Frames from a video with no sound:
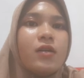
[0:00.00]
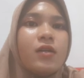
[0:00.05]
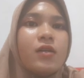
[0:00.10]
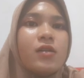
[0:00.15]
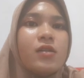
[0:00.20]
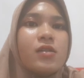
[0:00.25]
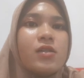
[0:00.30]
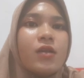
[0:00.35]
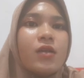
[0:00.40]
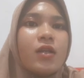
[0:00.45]

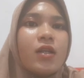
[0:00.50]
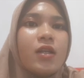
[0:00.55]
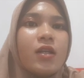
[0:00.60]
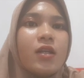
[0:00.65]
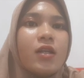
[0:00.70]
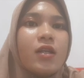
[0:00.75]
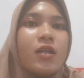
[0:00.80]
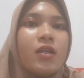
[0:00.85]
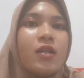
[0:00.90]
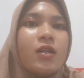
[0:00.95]

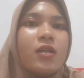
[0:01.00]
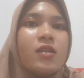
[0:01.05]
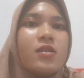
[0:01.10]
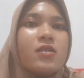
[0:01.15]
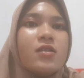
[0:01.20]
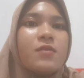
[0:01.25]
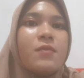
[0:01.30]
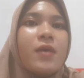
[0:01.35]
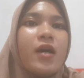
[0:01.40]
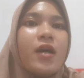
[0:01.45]

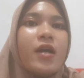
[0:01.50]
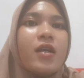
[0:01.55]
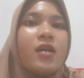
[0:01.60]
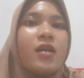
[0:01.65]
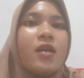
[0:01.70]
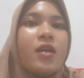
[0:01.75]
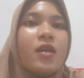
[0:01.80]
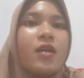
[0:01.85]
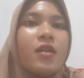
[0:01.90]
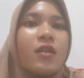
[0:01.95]
solids by
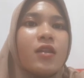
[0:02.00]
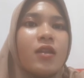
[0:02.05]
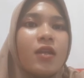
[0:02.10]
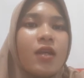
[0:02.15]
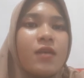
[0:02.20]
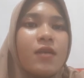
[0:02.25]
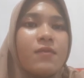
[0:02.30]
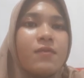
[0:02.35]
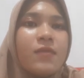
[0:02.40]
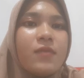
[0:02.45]

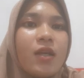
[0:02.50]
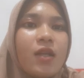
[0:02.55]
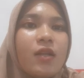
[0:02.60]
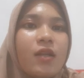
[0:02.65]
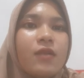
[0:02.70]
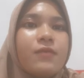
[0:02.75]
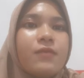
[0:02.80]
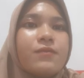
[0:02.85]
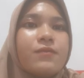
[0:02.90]
10 ml